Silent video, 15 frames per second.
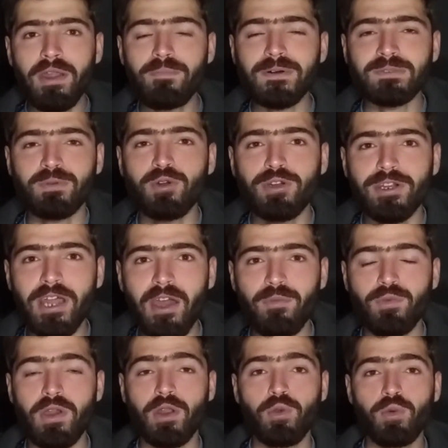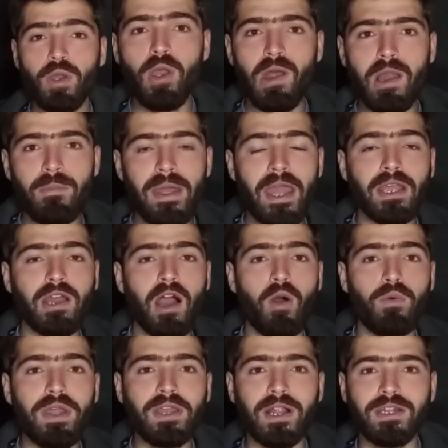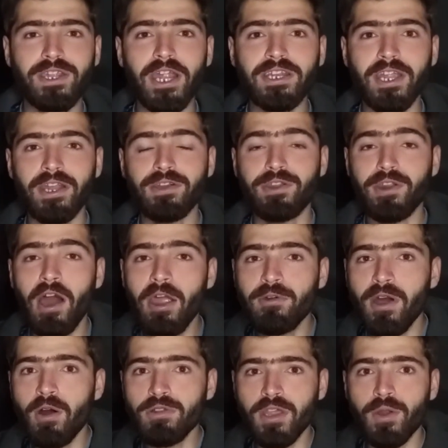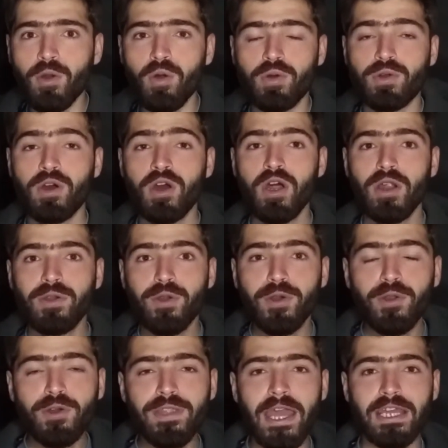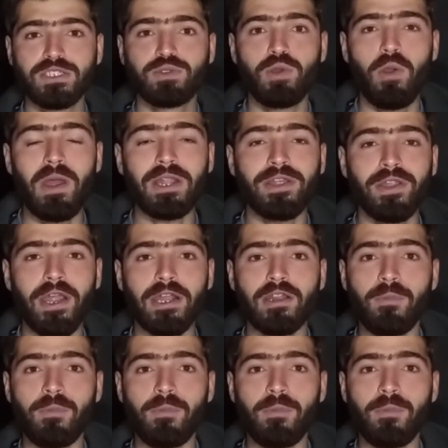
first prototype where we will make a vehicle that can drive down the road. To do this, we will create a